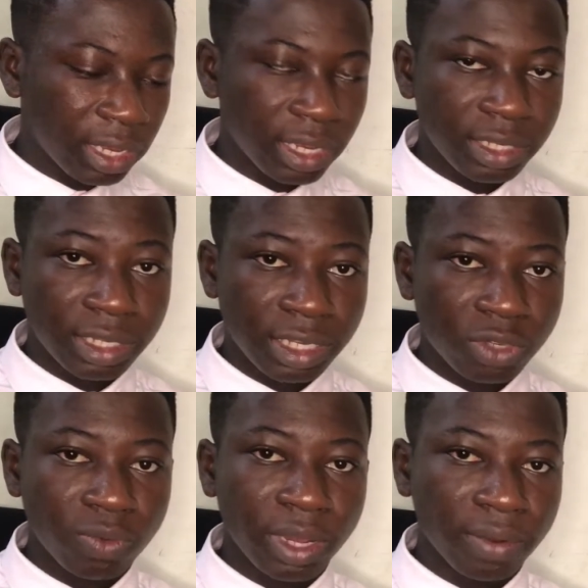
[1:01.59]
Yes,
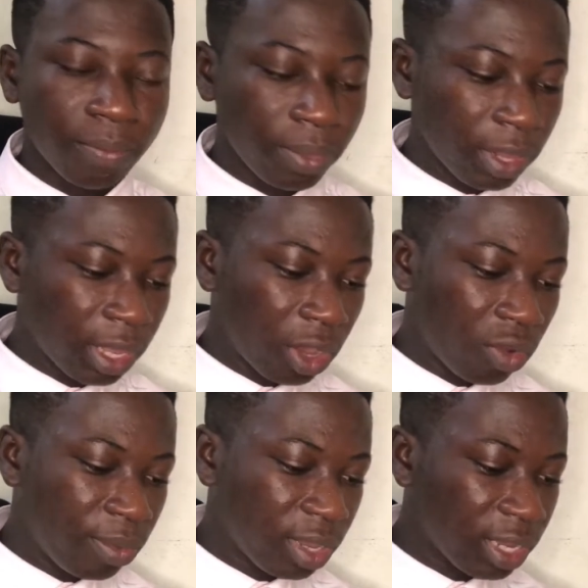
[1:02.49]
this one. I
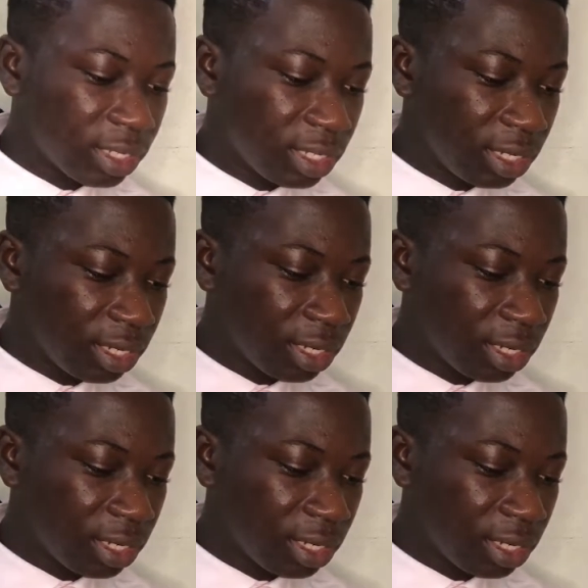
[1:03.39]
hope you can see